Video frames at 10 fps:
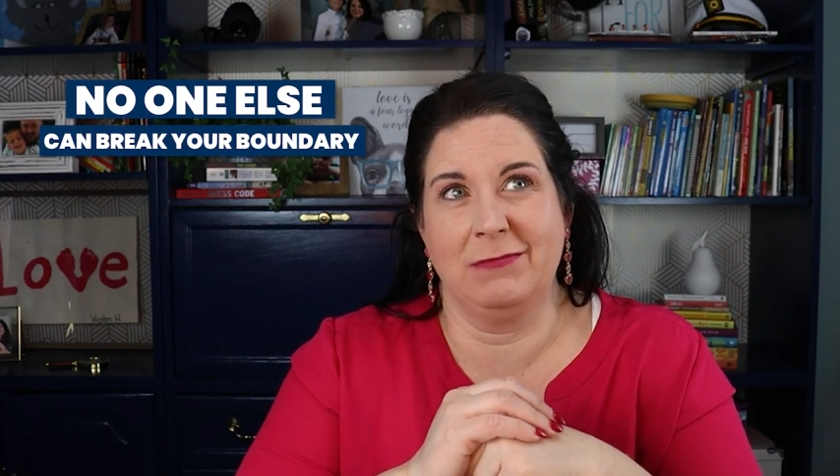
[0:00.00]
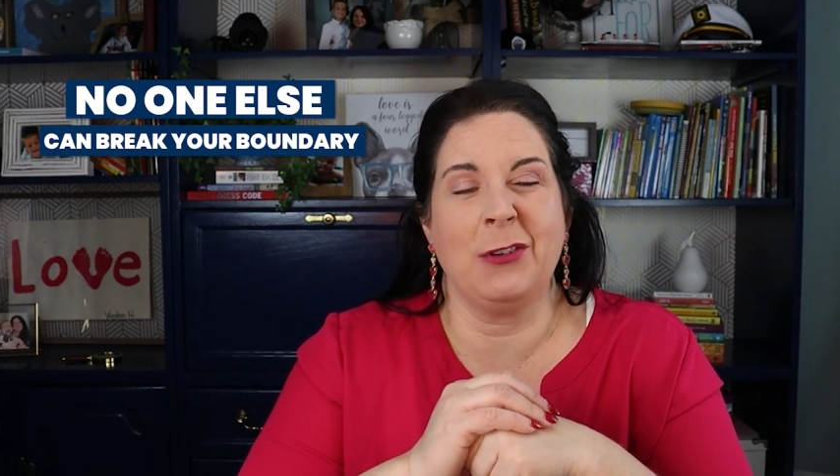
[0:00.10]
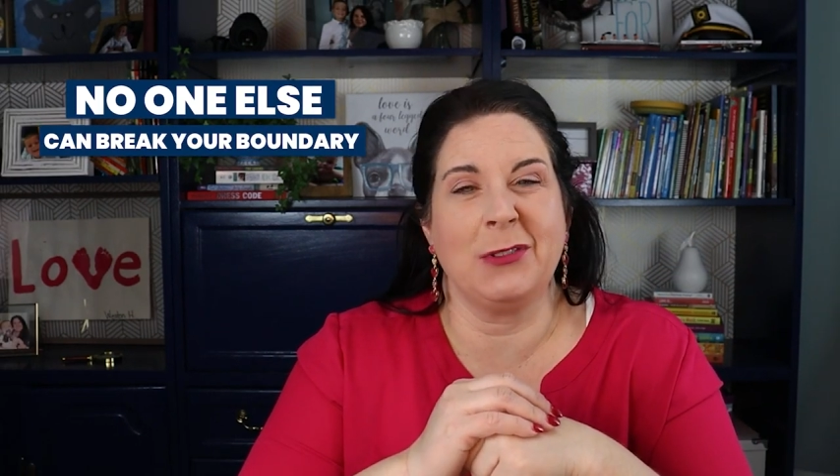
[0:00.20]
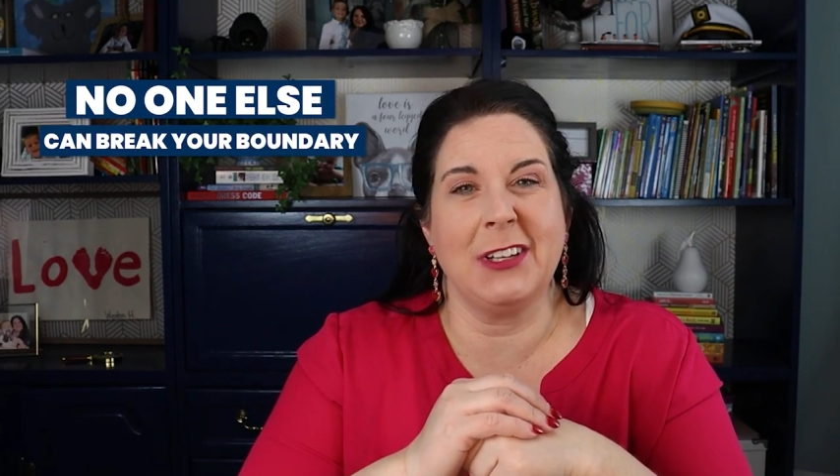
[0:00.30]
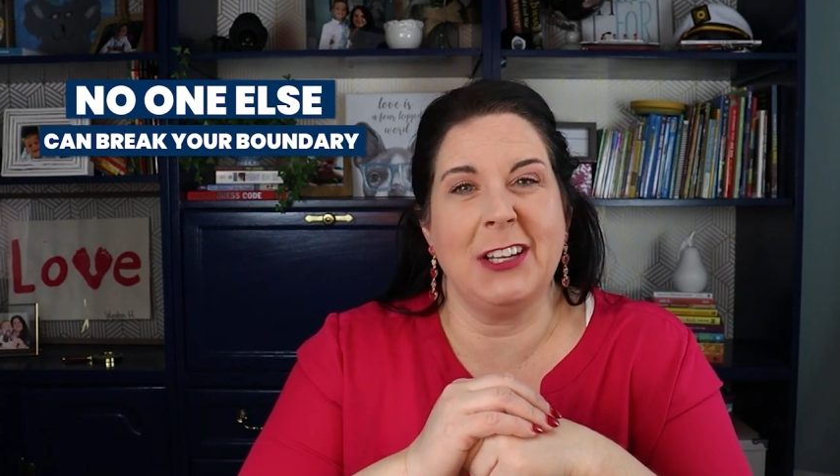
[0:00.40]

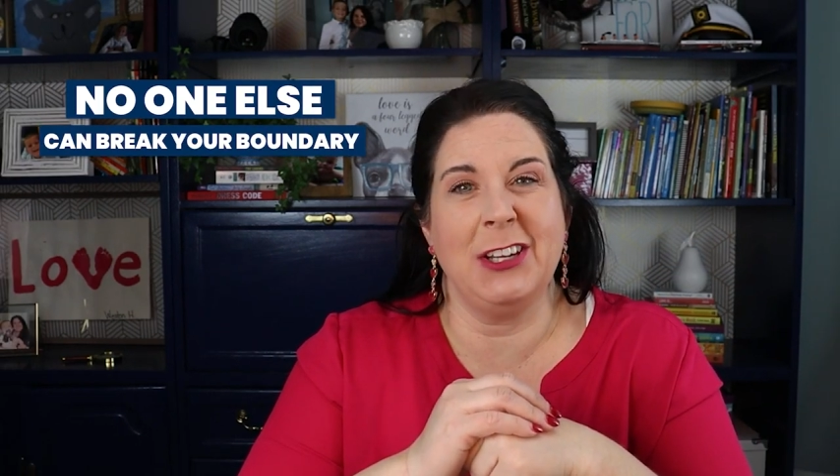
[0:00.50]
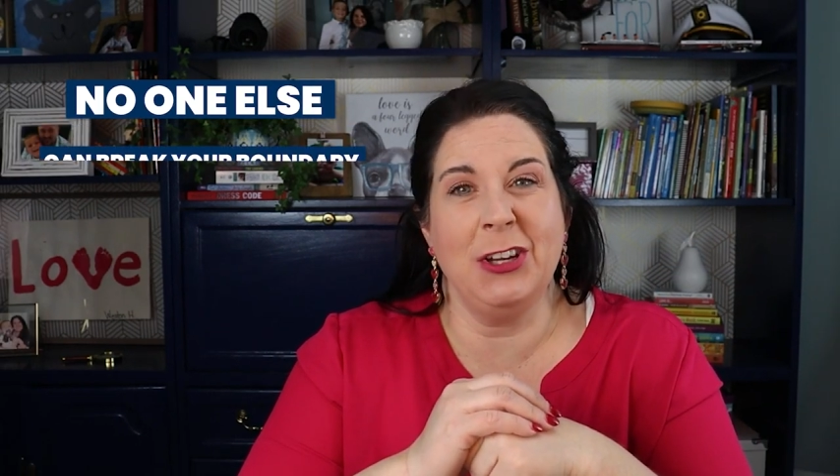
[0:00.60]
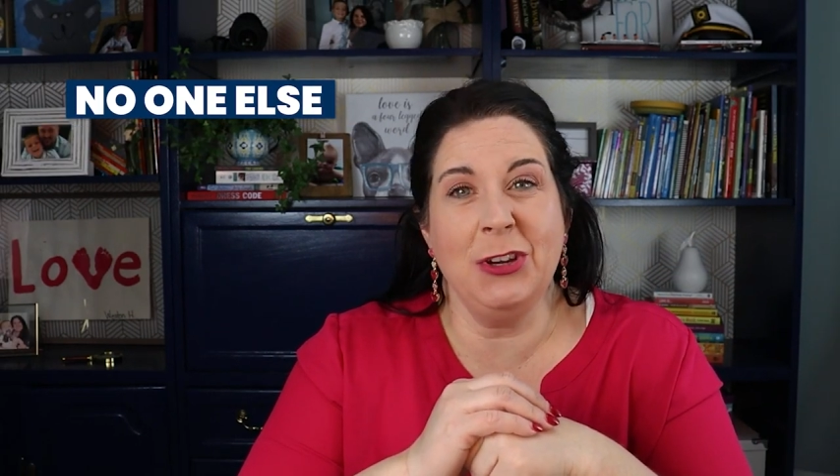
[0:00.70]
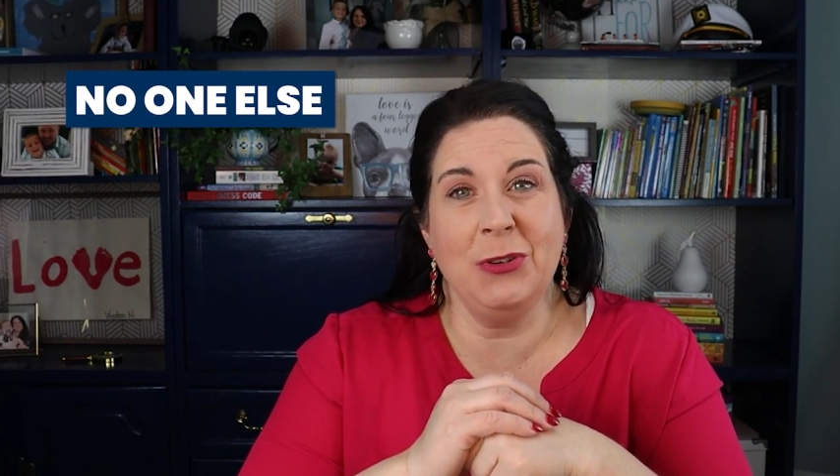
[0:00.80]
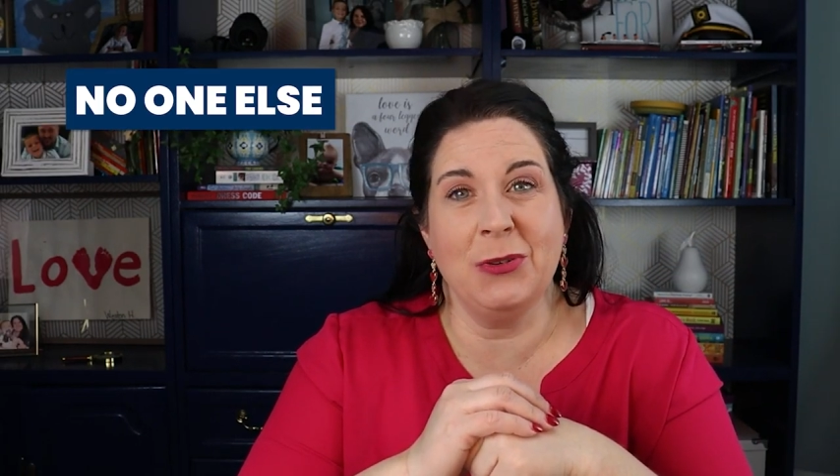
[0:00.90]
Only
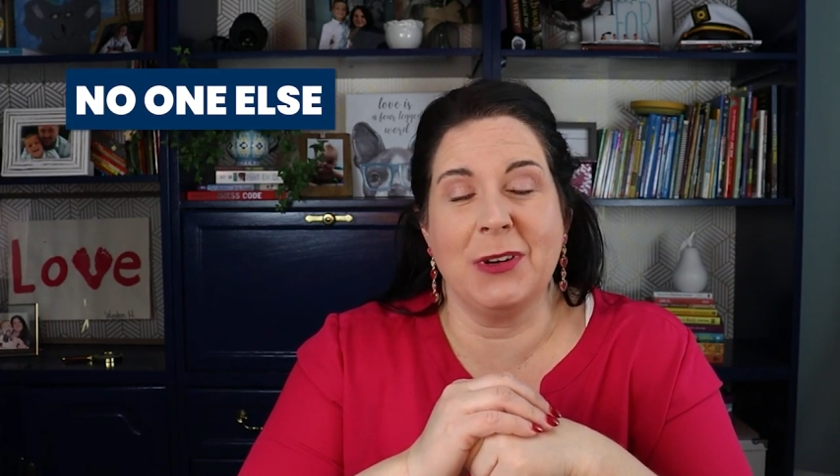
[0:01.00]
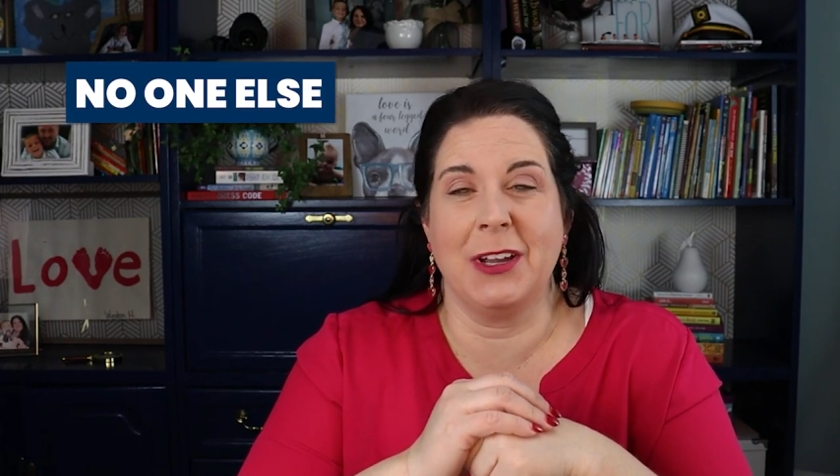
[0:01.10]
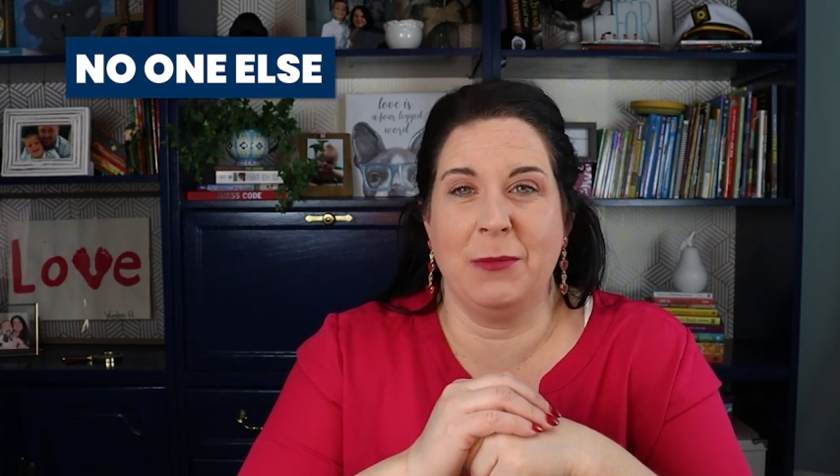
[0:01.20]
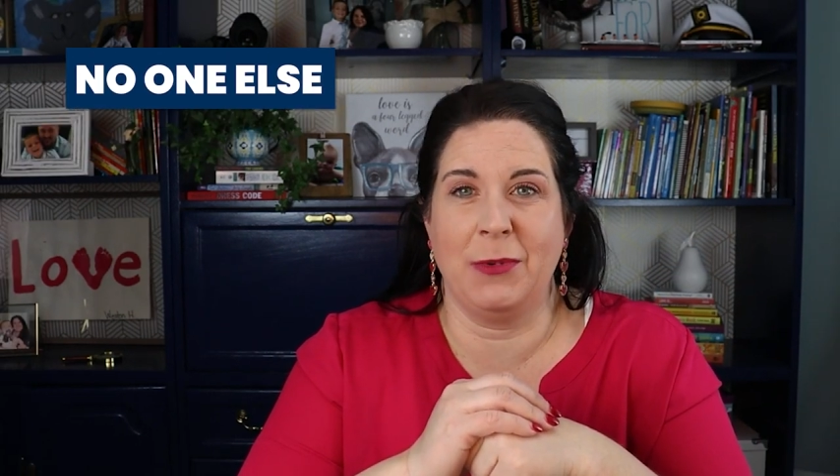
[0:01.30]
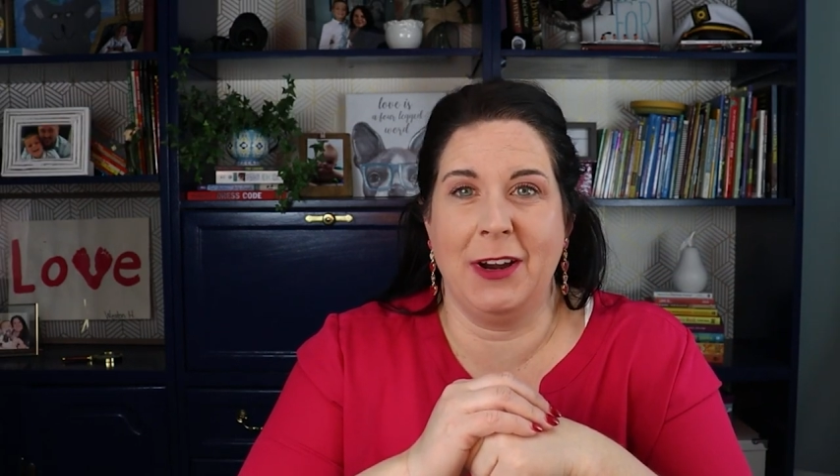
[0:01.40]
you can